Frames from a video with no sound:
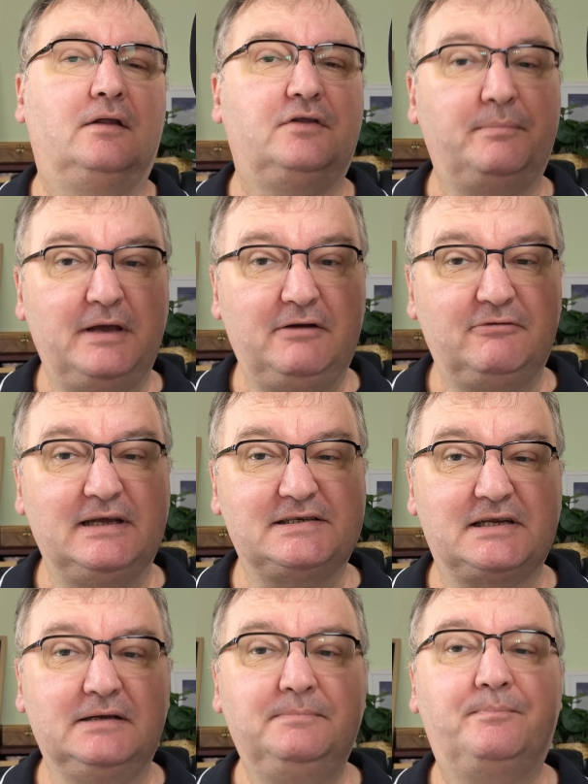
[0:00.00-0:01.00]
The main
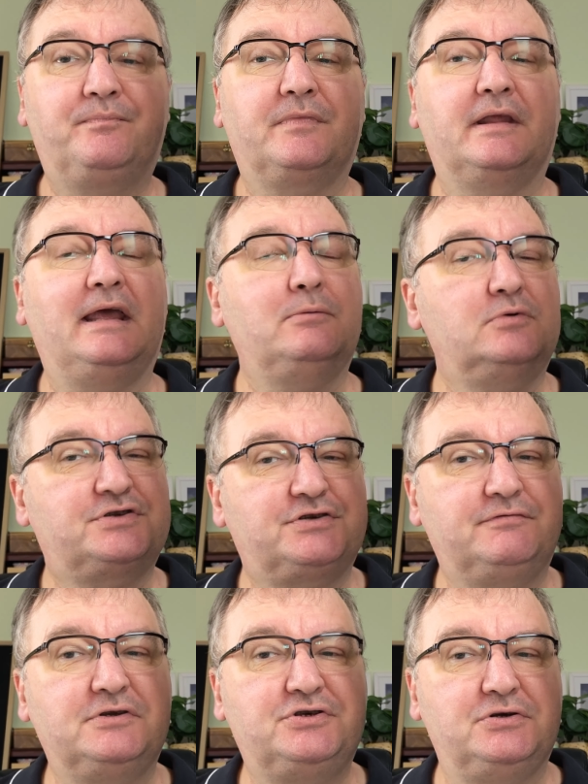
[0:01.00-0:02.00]
reason, it was to
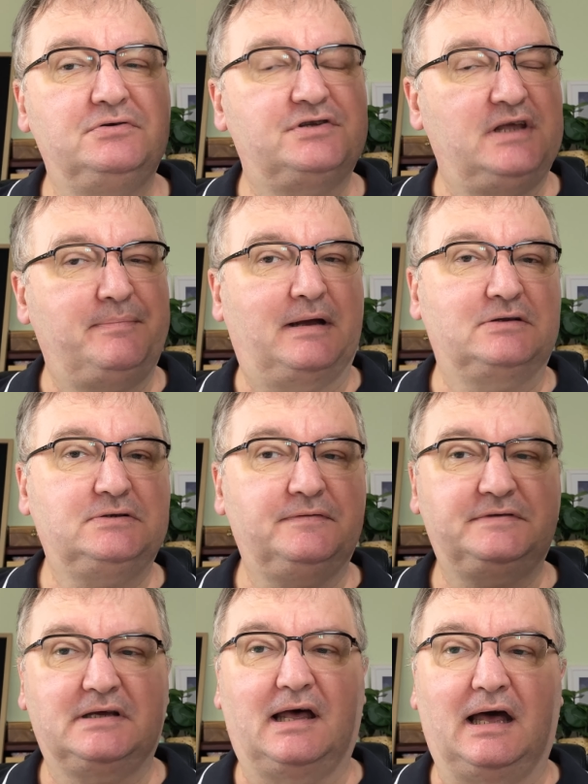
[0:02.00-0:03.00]
reduce the amount of
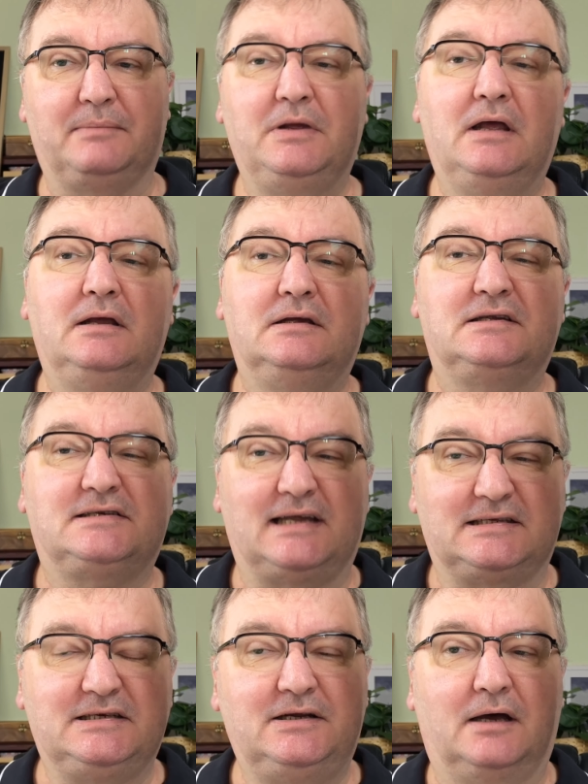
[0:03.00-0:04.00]
time
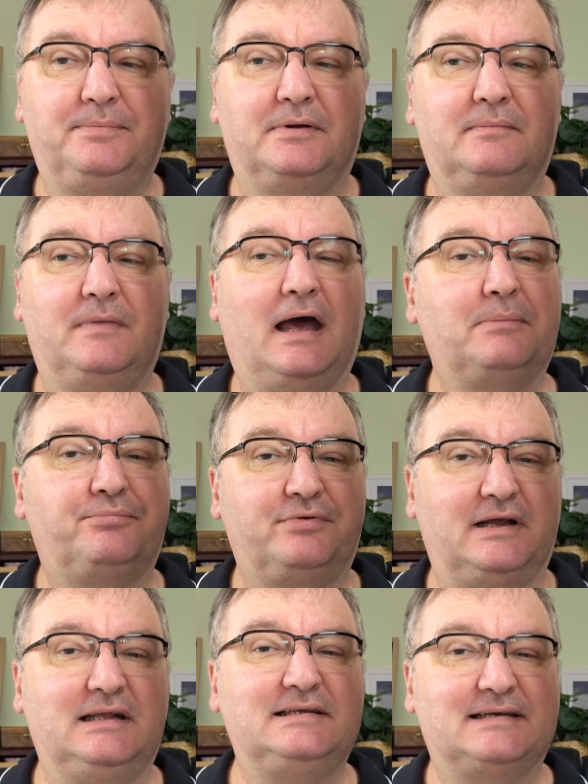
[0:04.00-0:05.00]
setting up and
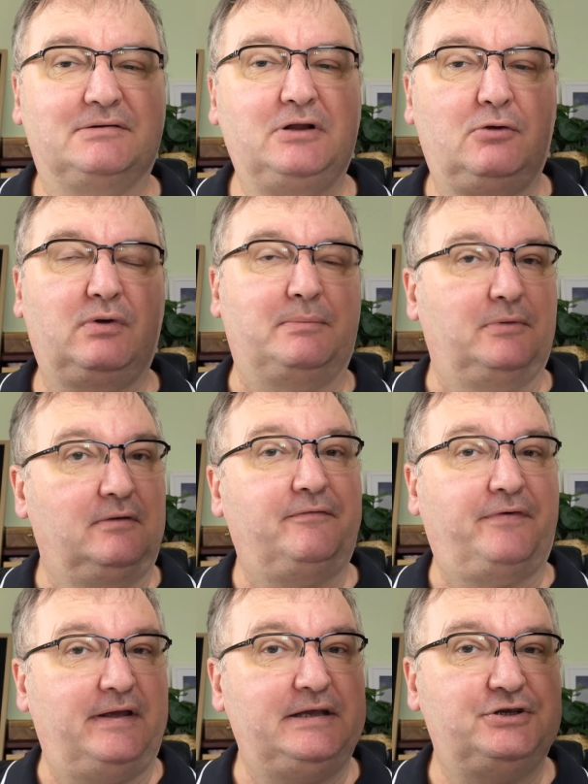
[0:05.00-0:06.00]
breaking down equipment
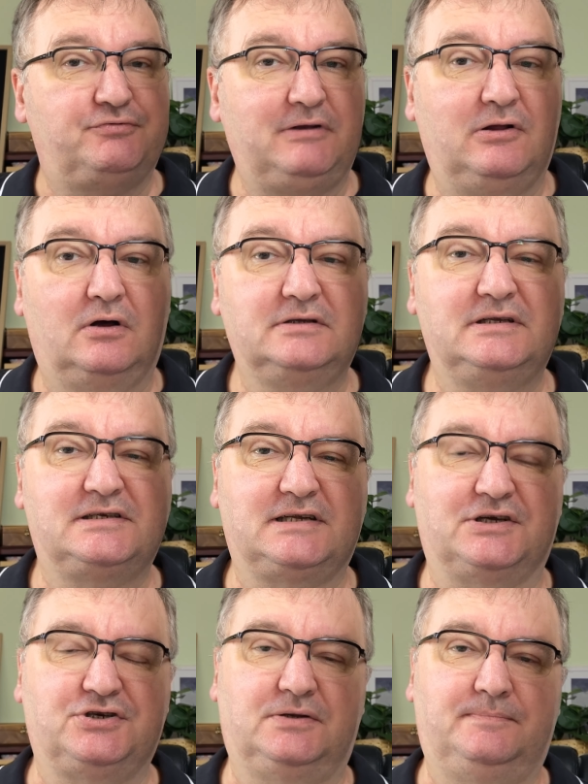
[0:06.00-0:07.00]
for each recording
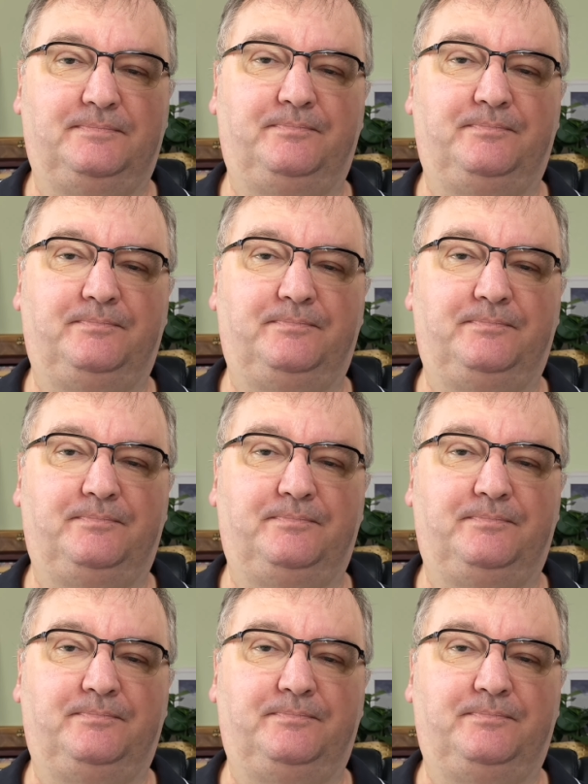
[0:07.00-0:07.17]
session.